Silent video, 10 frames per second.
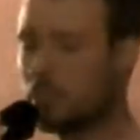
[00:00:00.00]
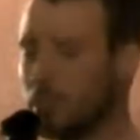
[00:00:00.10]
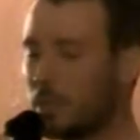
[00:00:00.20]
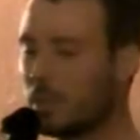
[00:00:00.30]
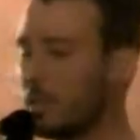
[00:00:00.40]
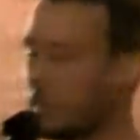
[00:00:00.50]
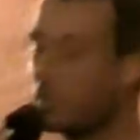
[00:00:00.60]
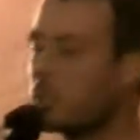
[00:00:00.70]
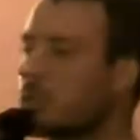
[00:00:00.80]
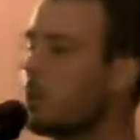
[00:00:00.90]
you can
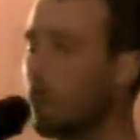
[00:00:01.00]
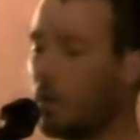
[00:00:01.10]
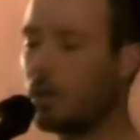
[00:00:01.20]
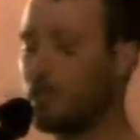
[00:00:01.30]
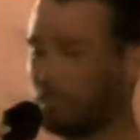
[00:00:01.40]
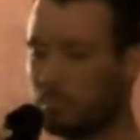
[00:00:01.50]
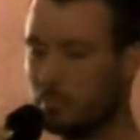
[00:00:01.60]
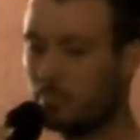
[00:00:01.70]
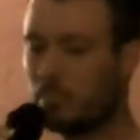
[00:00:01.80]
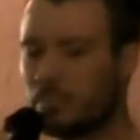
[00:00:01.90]
leave your shirt on.
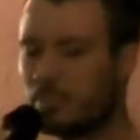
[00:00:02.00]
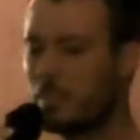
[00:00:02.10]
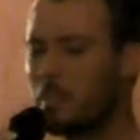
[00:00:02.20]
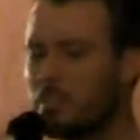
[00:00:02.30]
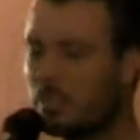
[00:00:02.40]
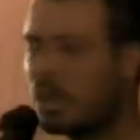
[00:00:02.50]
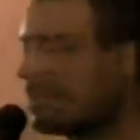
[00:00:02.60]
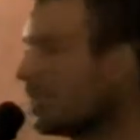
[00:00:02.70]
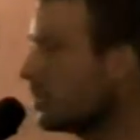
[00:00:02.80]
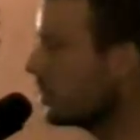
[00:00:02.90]

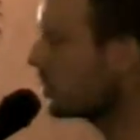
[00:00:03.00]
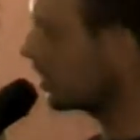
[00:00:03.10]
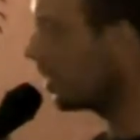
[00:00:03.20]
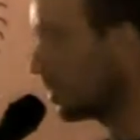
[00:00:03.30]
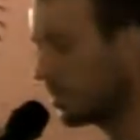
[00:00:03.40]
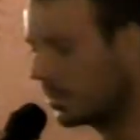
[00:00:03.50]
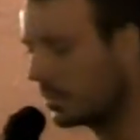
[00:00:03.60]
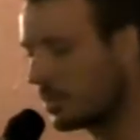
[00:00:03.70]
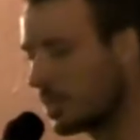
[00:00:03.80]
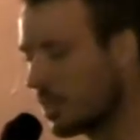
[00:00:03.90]
Maybe just to
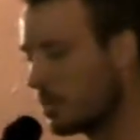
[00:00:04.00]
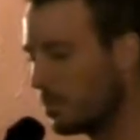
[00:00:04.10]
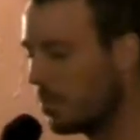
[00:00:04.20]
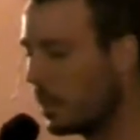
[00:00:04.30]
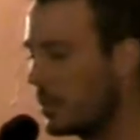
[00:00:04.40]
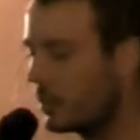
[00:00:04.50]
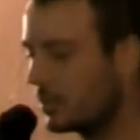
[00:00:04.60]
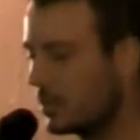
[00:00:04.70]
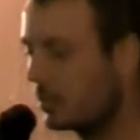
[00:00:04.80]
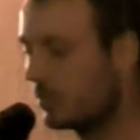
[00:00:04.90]
undo a couple
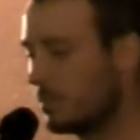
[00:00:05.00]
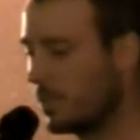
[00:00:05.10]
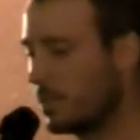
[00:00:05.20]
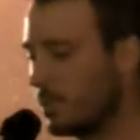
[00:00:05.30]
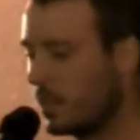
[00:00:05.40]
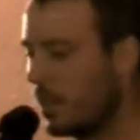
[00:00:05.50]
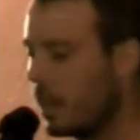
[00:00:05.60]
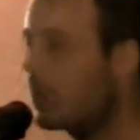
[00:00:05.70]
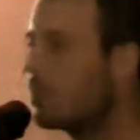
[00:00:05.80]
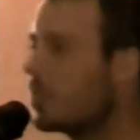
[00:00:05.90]
buttons.
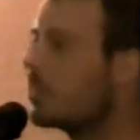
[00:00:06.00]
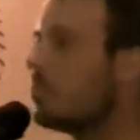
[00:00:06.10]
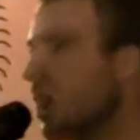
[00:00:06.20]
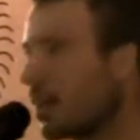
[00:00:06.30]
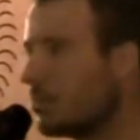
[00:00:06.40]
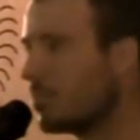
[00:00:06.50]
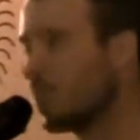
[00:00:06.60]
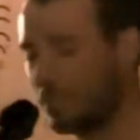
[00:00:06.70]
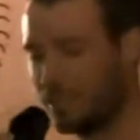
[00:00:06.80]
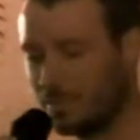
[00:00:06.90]
A couple of the bottom
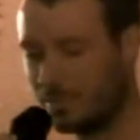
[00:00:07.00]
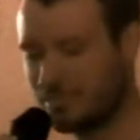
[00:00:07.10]
buttons.